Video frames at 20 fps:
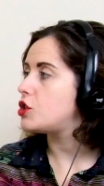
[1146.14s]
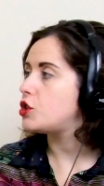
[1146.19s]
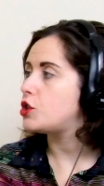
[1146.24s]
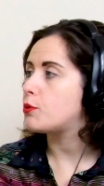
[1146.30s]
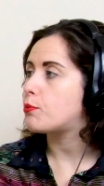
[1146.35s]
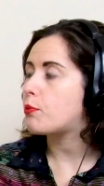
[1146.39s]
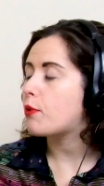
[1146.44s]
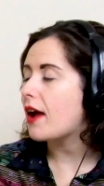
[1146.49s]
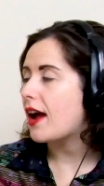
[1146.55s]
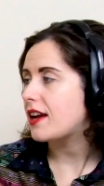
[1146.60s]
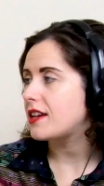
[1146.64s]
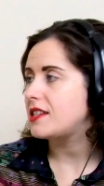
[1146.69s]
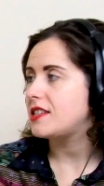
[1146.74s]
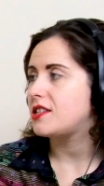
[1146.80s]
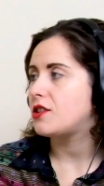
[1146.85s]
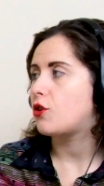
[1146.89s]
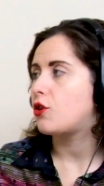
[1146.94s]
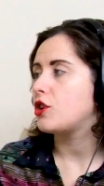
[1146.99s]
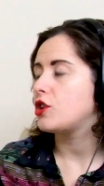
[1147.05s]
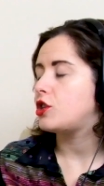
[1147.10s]
do to practice
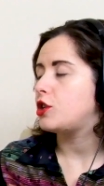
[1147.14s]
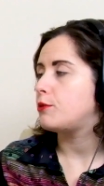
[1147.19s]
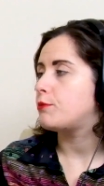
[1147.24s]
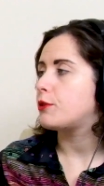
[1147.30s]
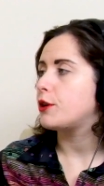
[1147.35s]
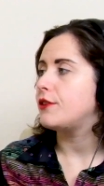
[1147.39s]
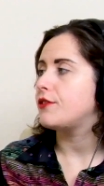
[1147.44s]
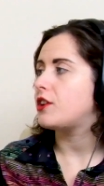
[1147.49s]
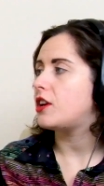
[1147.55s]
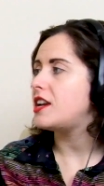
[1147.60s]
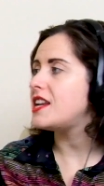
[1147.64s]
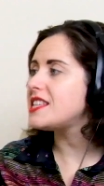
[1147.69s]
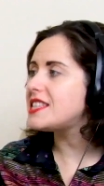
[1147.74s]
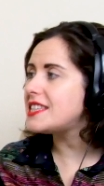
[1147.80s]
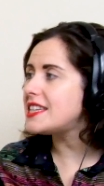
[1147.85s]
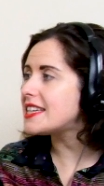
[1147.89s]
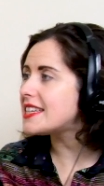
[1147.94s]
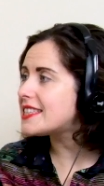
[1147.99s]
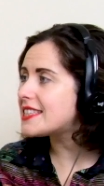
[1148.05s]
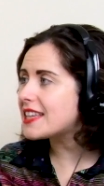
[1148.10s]
in order to improve their
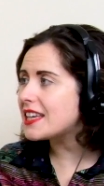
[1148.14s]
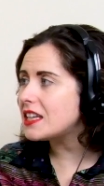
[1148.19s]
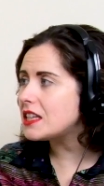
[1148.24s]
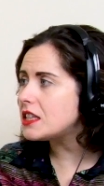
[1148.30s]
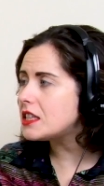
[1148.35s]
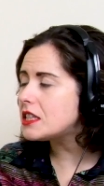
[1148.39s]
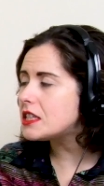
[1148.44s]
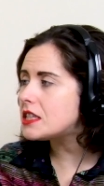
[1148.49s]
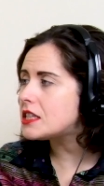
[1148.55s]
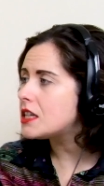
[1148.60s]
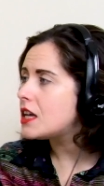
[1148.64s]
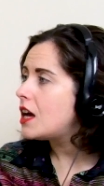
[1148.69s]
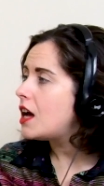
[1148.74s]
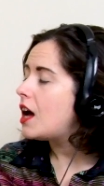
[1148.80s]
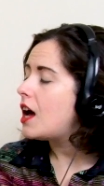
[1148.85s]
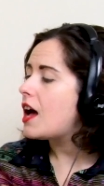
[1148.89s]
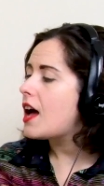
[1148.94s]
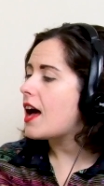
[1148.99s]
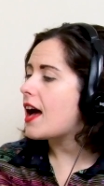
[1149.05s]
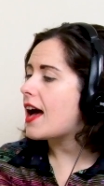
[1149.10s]
listening skills,
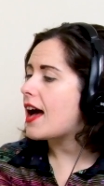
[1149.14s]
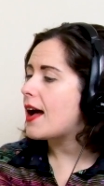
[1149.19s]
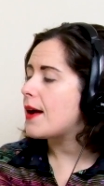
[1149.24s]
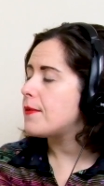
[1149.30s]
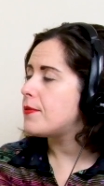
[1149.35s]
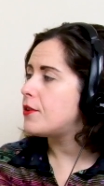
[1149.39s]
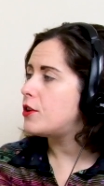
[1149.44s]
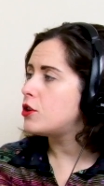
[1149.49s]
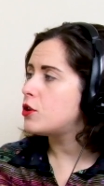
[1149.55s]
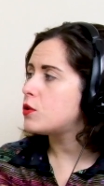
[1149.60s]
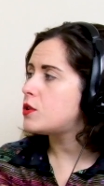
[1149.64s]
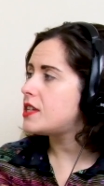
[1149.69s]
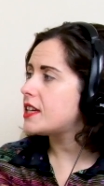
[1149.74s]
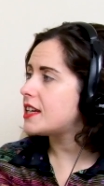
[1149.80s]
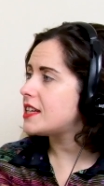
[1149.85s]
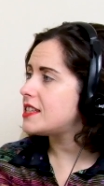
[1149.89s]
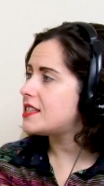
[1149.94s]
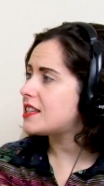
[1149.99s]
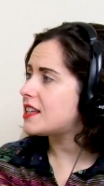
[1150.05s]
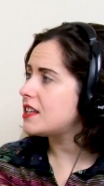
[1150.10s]
their
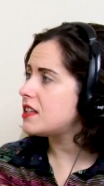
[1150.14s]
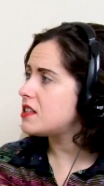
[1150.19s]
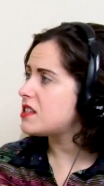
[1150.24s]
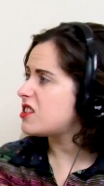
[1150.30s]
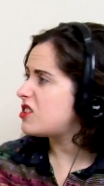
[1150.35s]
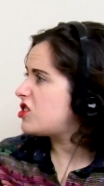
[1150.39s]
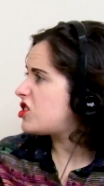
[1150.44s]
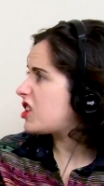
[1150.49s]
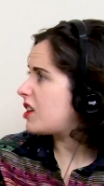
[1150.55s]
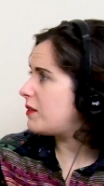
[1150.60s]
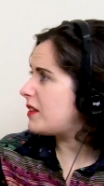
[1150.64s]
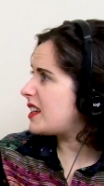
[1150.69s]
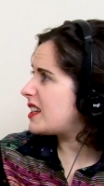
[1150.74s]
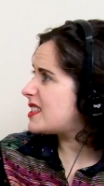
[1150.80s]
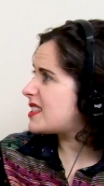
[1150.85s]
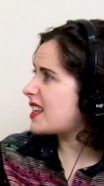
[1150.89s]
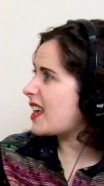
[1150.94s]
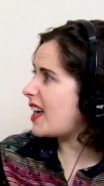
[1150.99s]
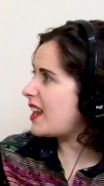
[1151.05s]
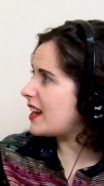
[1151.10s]
note-taking skills, and their skimming
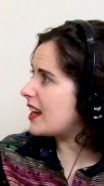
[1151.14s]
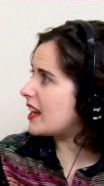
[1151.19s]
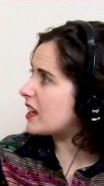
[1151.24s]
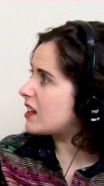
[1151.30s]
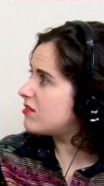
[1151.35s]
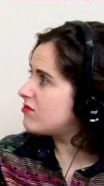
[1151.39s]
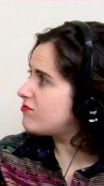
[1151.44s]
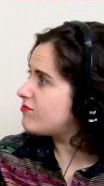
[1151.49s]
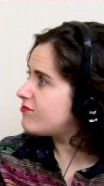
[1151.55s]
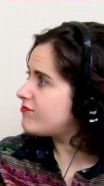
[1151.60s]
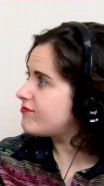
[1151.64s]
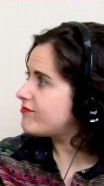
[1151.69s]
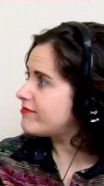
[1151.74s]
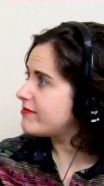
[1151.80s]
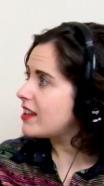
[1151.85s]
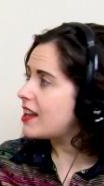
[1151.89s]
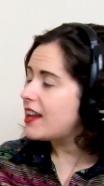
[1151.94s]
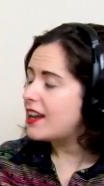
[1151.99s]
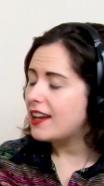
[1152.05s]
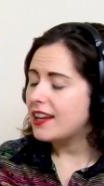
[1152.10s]
and scanning.
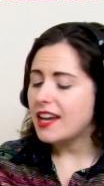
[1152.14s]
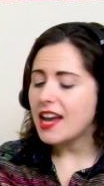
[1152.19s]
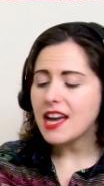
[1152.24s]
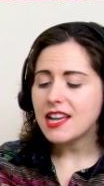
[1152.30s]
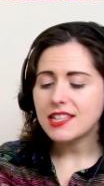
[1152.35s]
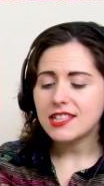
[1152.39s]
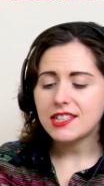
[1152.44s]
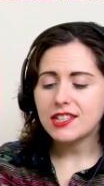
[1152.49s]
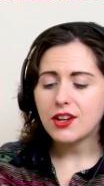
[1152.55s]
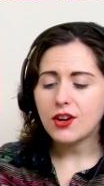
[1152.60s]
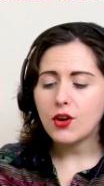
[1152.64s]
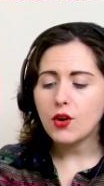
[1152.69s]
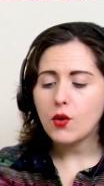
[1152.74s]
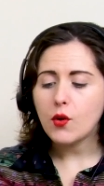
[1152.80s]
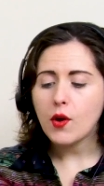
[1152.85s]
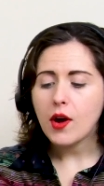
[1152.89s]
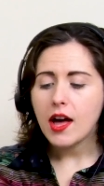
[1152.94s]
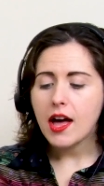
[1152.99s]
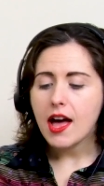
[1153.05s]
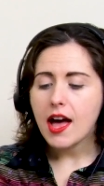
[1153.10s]
Yeah,
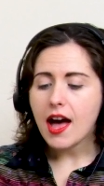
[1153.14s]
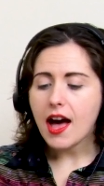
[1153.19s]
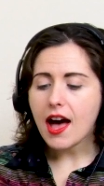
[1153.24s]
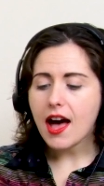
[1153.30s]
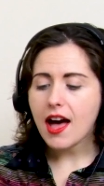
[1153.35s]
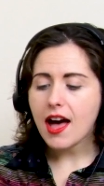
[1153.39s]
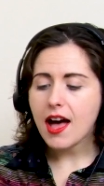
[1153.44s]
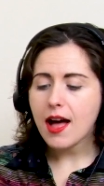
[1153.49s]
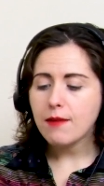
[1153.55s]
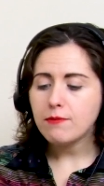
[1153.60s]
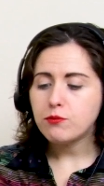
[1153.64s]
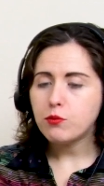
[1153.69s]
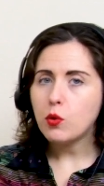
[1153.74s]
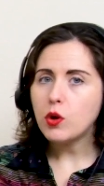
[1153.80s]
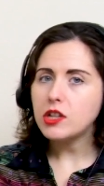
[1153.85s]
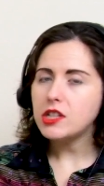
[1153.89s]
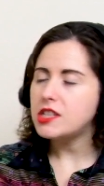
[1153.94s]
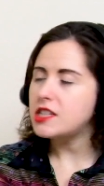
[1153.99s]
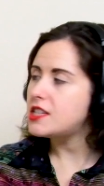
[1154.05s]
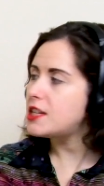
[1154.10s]
so
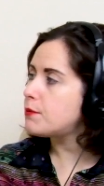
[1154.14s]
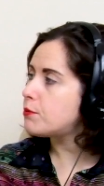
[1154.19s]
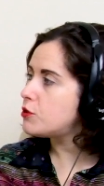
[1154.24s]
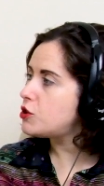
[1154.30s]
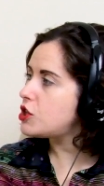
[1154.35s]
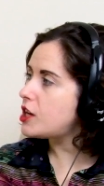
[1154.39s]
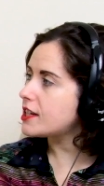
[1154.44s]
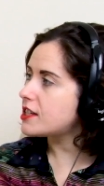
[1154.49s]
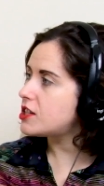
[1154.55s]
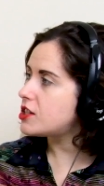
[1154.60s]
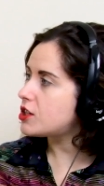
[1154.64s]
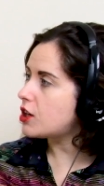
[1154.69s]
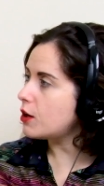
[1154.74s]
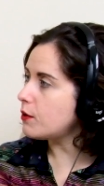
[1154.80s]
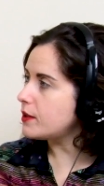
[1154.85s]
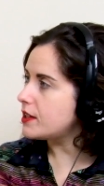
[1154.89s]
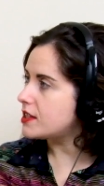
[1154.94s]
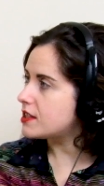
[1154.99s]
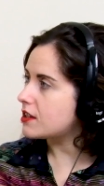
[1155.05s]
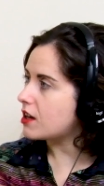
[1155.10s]
what tip would you like to start
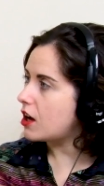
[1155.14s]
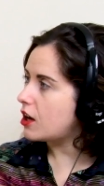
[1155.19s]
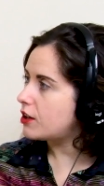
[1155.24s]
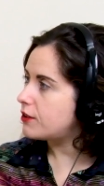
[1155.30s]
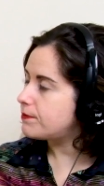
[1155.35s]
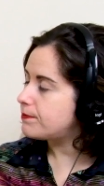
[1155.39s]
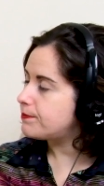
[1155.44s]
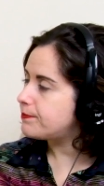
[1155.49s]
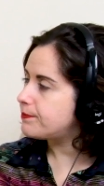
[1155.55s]
with, Scott?